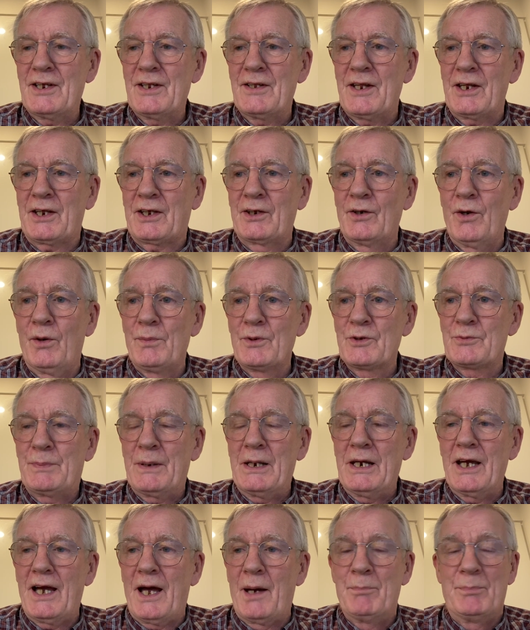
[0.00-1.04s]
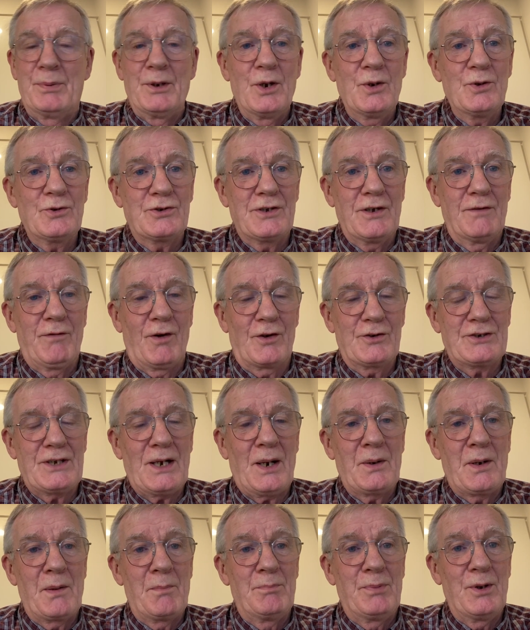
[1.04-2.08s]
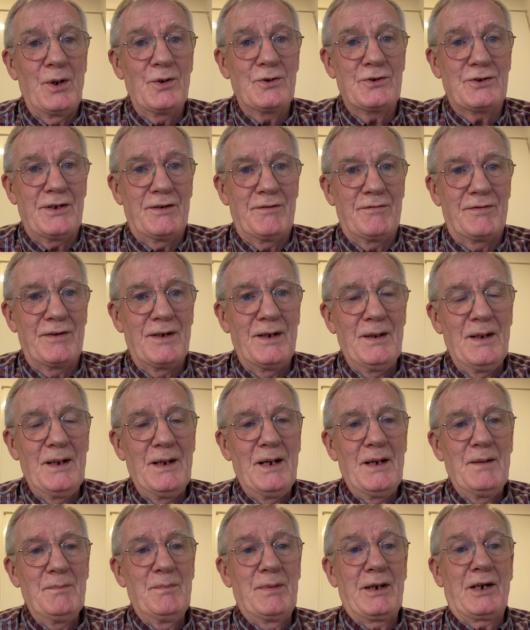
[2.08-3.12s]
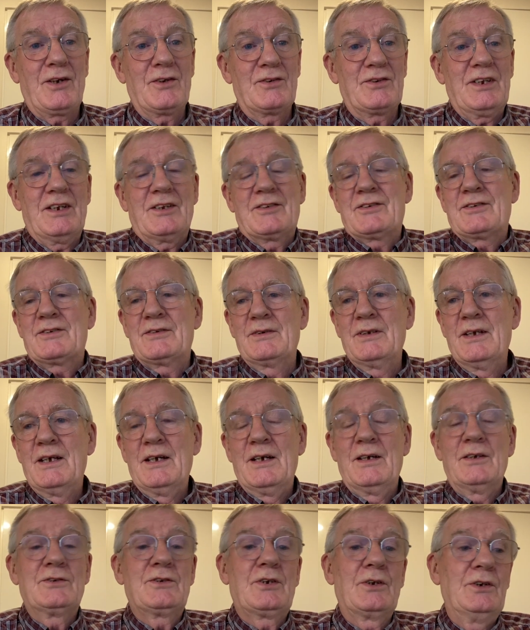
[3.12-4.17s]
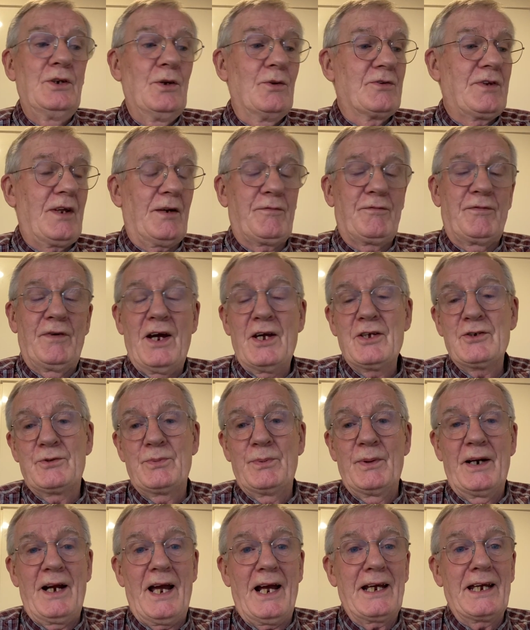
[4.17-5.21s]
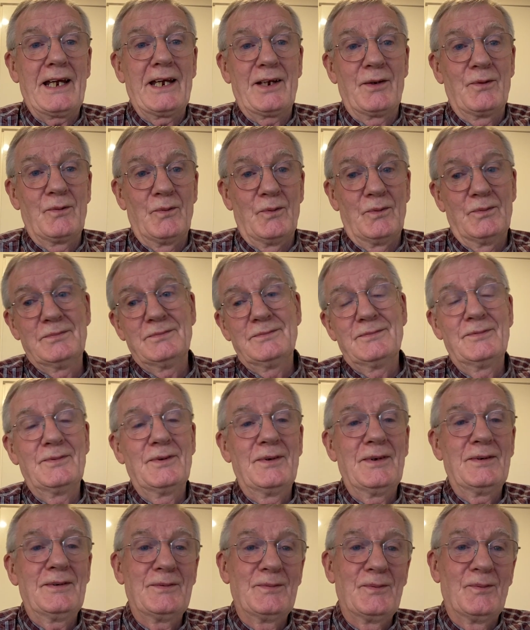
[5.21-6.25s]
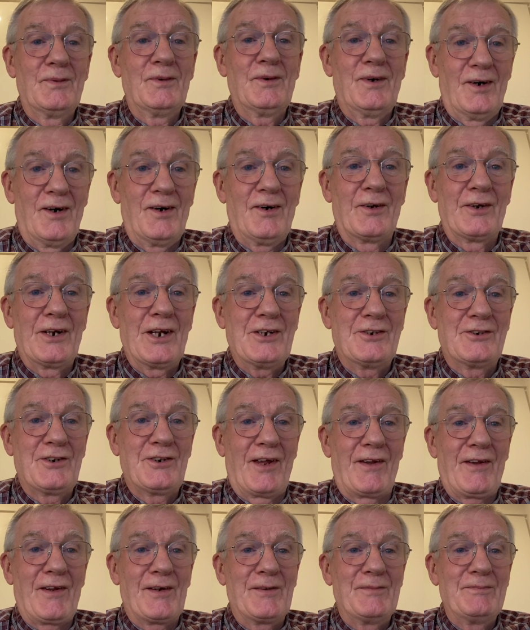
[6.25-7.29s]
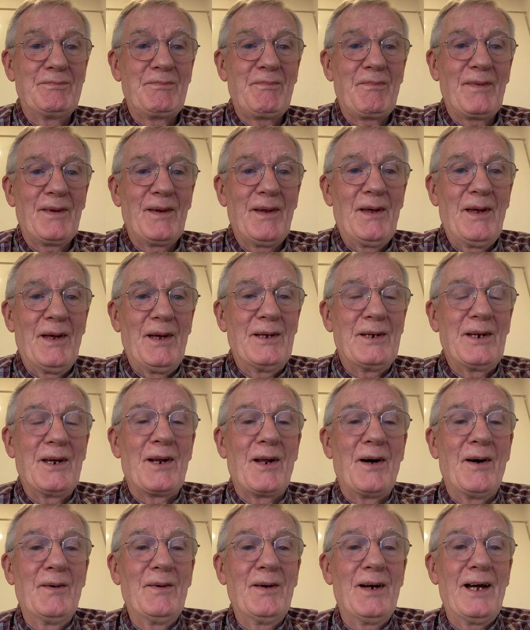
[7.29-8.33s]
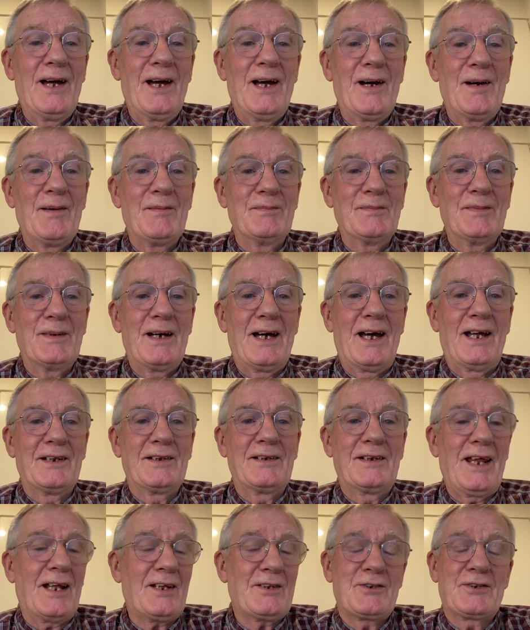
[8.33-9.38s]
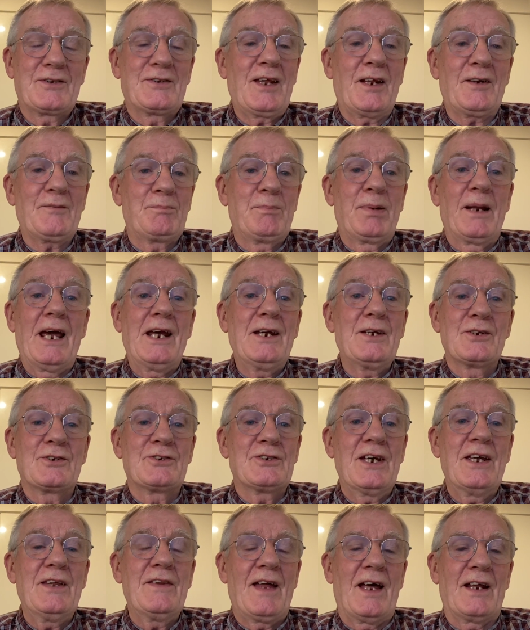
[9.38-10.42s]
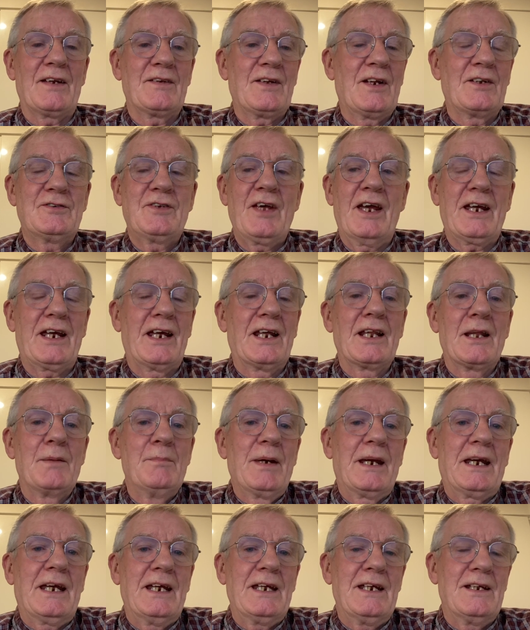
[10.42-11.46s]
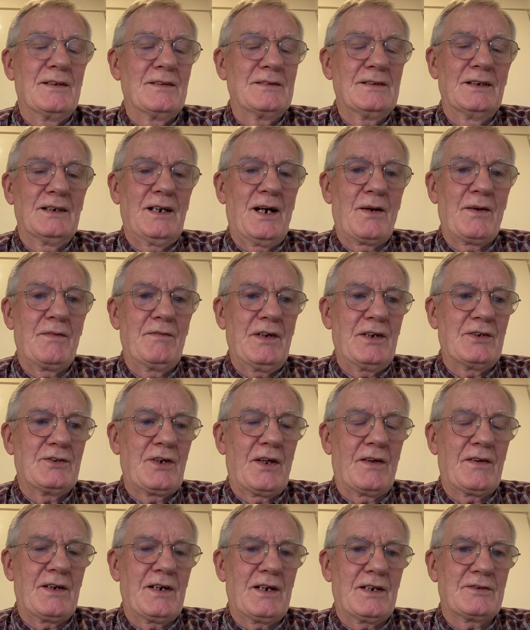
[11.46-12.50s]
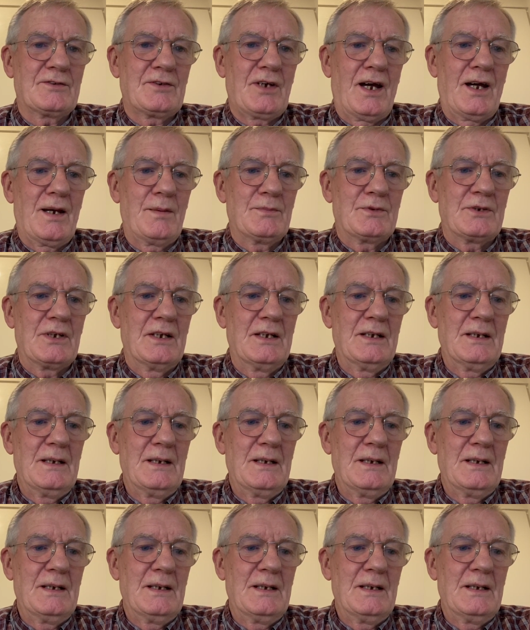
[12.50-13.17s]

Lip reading: It can almost be abusive or sound abusive, because it's, to use that phrase, we're hanging on each other, and that's that play. You see that they're taking the mickey out of each other at times.